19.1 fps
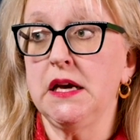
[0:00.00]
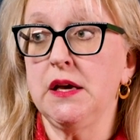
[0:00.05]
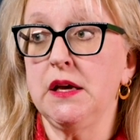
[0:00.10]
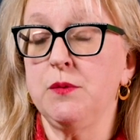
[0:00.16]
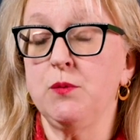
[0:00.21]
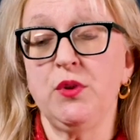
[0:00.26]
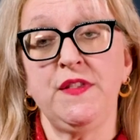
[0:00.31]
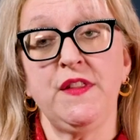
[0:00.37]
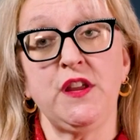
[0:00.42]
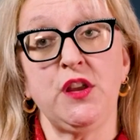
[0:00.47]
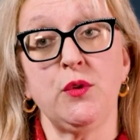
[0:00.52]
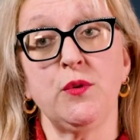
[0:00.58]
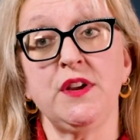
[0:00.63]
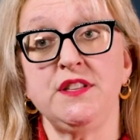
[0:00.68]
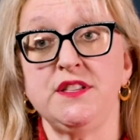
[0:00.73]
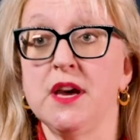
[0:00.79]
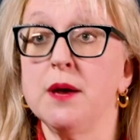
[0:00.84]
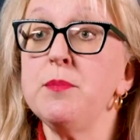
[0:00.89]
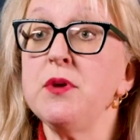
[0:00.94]
when the
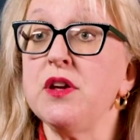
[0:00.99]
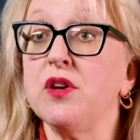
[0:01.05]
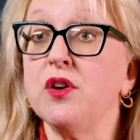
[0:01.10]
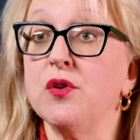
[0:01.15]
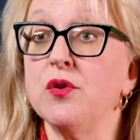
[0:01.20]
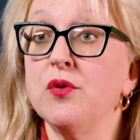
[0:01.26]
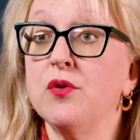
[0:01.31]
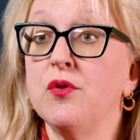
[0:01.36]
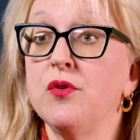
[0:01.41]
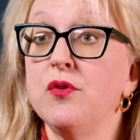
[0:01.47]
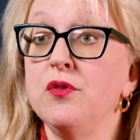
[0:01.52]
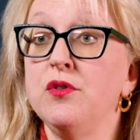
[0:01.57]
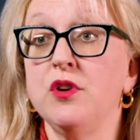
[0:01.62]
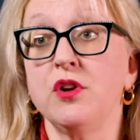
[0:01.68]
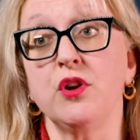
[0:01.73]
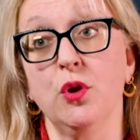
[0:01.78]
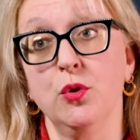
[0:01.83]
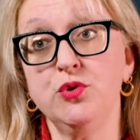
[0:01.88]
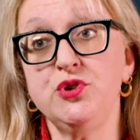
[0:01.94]
UAW
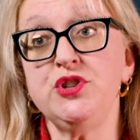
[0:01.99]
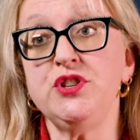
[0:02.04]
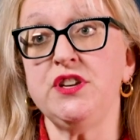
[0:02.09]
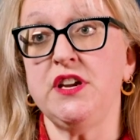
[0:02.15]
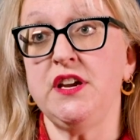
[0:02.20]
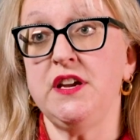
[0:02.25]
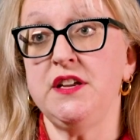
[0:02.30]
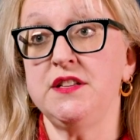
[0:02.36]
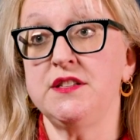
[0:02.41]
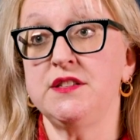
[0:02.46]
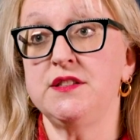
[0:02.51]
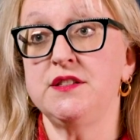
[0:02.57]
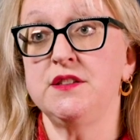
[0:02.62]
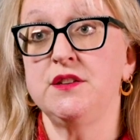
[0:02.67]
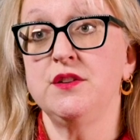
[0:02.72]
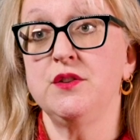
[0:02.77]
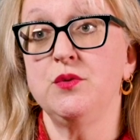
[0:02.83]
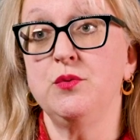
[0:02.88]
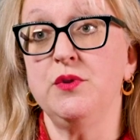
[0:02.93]
negotiates
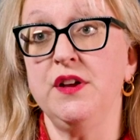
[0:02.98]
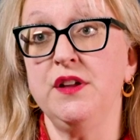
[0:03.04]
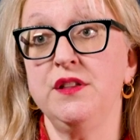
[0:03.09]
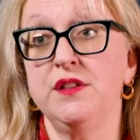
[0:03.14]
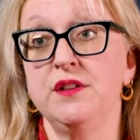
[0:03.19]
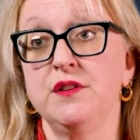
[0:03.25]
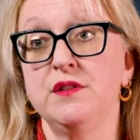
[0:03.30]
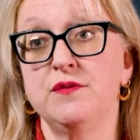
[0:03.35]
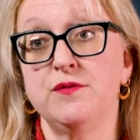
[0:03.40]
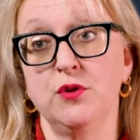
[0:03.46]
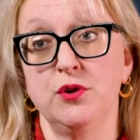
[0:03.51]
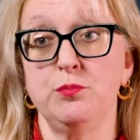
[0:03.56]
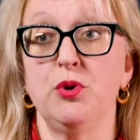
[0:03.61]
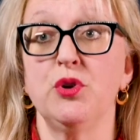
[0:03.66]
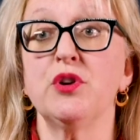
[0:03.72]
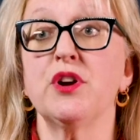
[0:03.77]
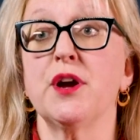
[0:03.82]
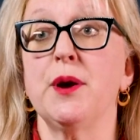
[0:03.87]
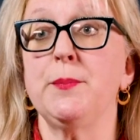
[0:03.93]
with Ford
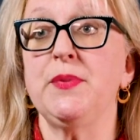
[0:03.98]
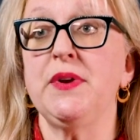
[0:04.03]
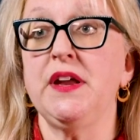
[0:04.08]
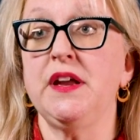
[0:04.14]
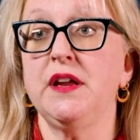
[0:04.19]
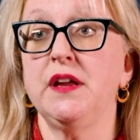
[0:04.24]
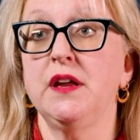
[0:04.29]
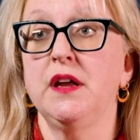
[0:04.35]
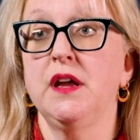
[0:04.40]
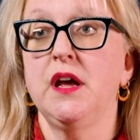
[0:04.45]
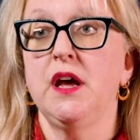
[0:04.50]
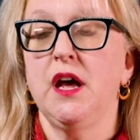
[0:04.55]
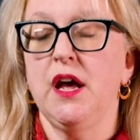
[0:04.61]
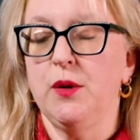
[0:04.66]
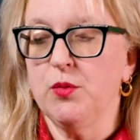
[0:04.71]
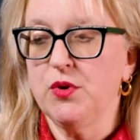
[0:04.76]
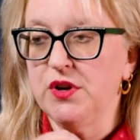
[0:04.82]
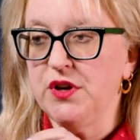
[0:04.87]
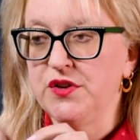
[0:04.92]
Motor Company.
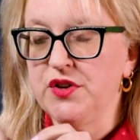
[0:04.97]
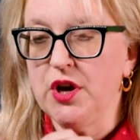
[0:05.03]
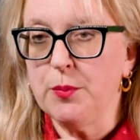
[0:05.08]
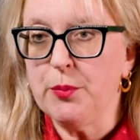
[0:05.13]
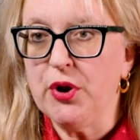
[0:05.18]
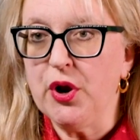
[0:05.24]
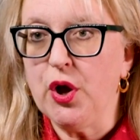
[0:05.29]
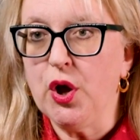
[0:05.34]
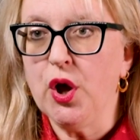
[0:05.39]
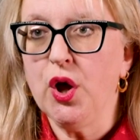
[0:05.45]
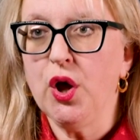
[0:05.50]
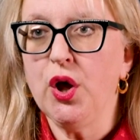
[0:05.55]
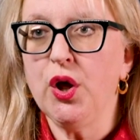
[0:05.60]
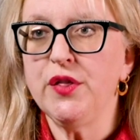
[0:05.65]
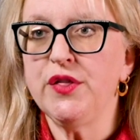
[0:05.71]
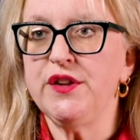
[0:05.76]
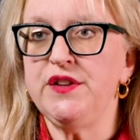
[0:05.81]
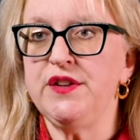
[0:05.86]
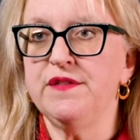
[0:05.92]
And we're going to talk about
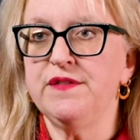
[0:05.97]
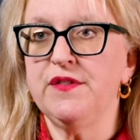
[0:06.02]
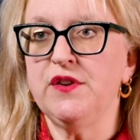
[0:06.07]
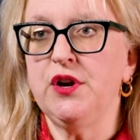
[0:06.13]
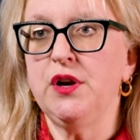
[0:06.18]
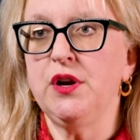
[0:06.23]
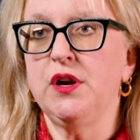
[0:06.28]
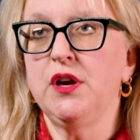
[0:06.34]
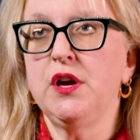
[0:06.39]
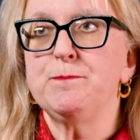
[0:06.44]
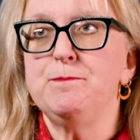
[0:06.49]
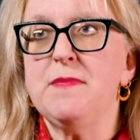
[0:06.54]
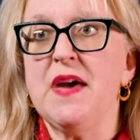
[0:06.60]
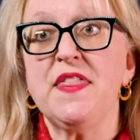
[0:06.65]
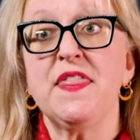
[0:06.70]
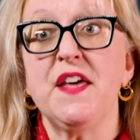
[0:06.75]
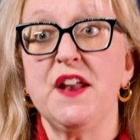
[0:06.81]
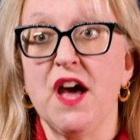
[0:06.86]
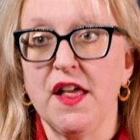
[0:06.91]
all the different
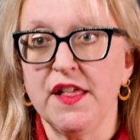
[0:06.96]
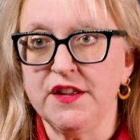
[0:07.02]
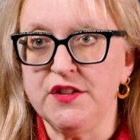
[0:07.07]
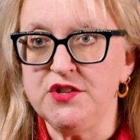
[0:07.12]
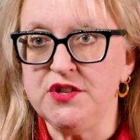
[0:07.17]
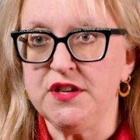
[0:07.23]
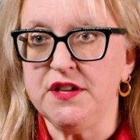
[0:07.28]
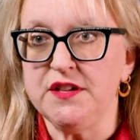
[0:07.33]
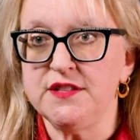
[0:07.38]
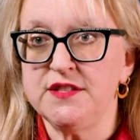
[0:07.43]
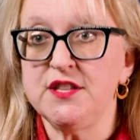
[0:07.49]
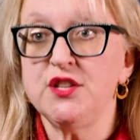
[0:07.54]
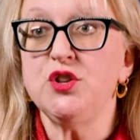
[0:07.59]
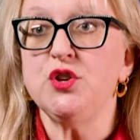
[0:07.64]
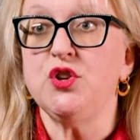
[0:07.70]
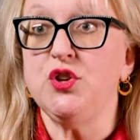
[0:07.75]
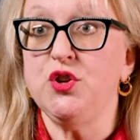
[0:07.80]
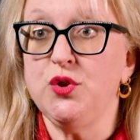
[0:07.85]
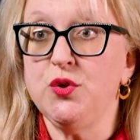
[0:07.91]
methodologies
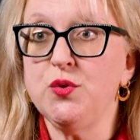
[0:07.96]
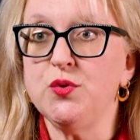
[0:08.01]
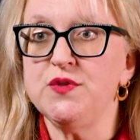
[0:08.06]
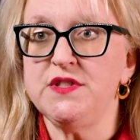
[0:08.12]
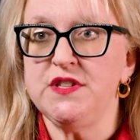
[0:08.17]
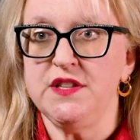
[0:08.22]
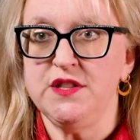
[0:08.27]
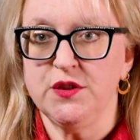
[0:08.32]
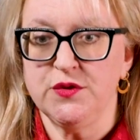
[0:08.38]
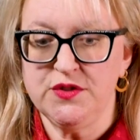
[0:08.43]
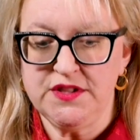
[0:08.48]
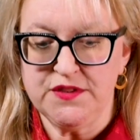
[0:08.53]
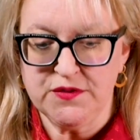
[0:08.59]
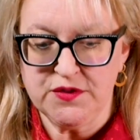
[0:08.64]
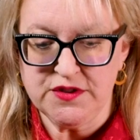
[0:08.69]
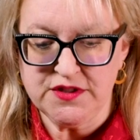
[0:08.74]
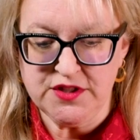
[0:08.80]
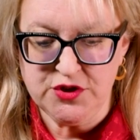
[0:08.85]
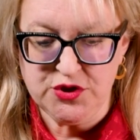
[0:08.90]
used in those
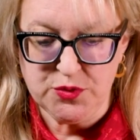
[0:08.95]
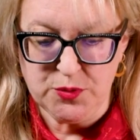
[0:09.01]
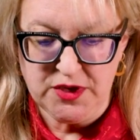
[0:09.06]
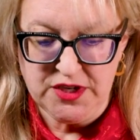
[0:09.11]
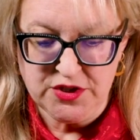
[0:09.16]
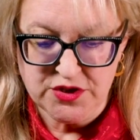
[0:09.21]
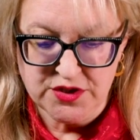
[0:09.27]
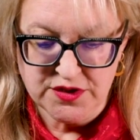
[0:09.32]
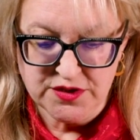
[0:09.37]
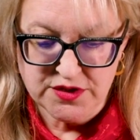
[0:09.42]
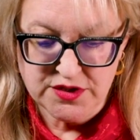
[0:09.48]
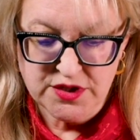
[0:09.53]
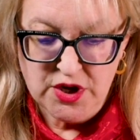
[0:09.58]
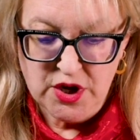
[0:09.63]
different situations.